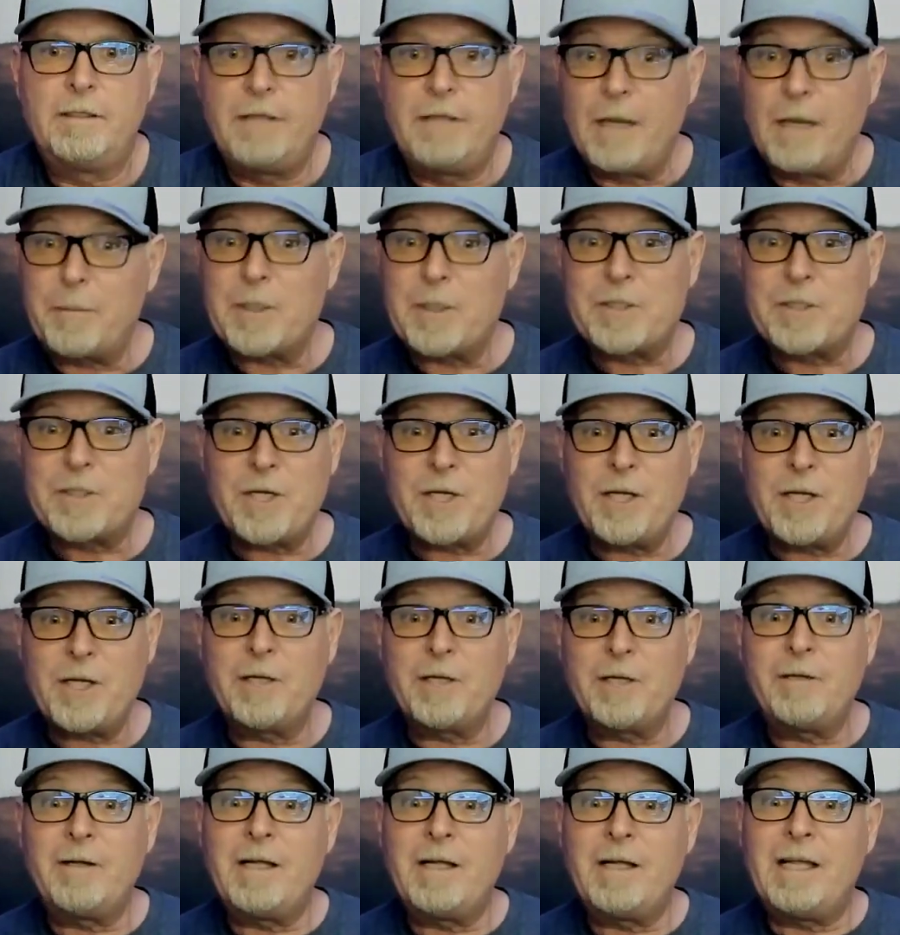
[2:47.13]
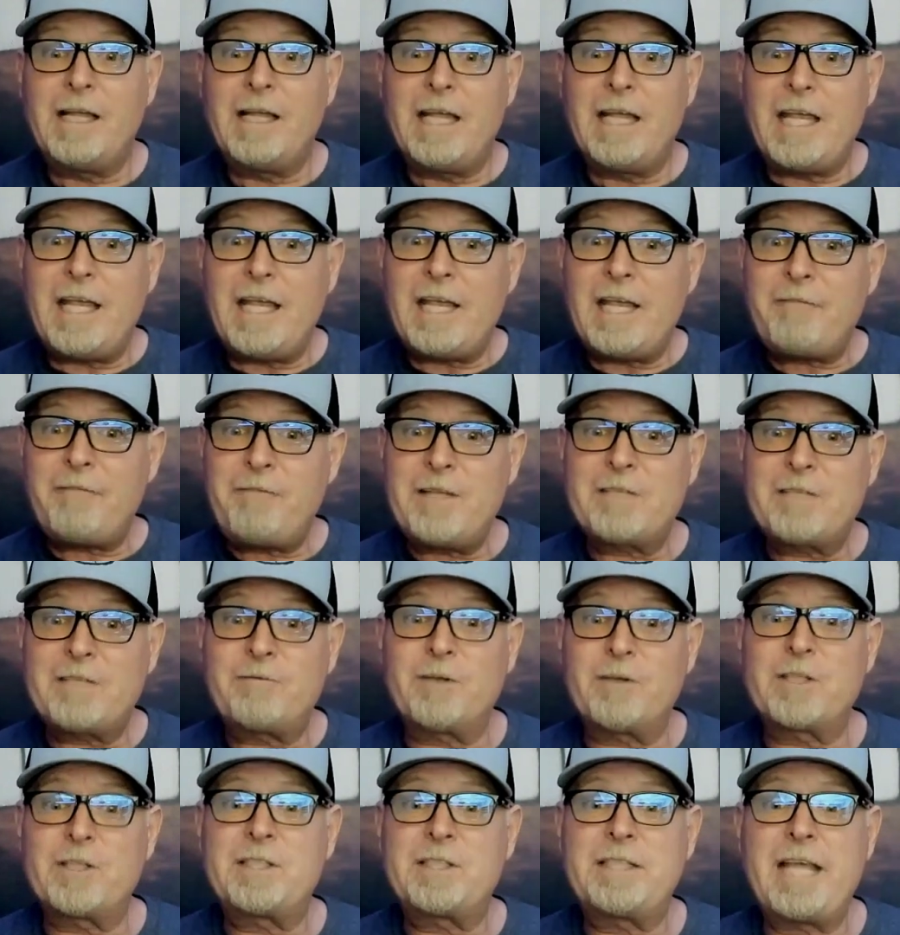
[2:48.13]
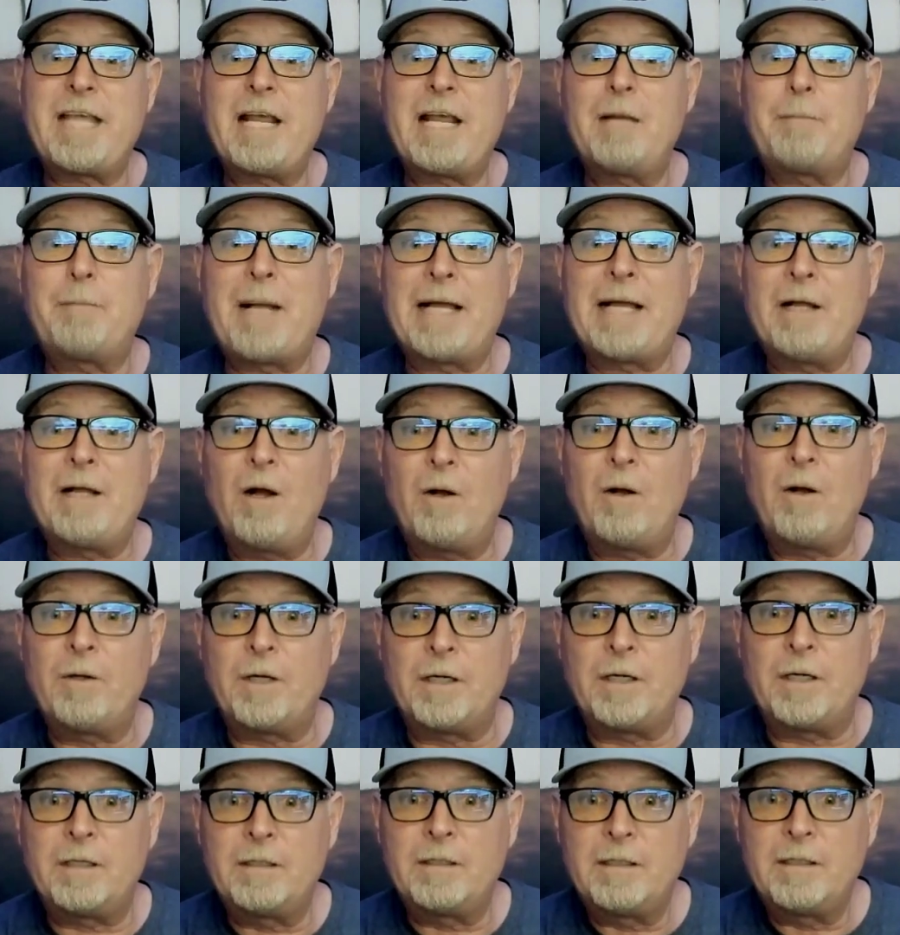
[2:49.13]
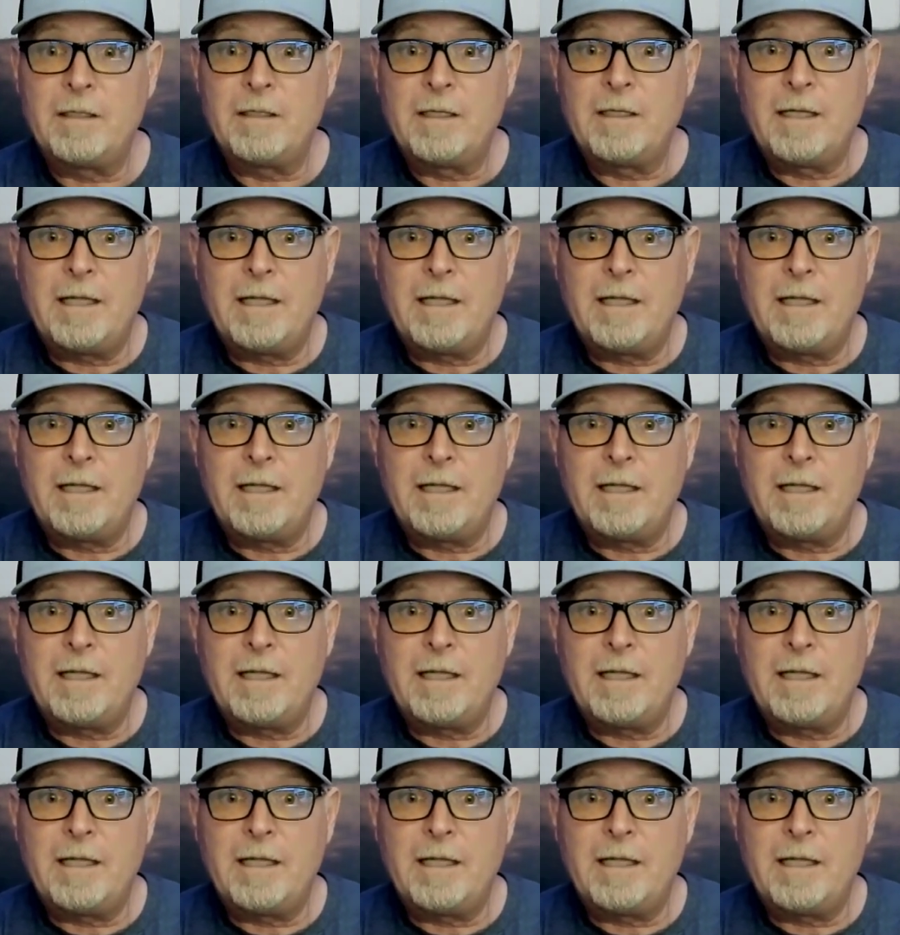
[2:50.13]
Number two, if it's for sale by owner,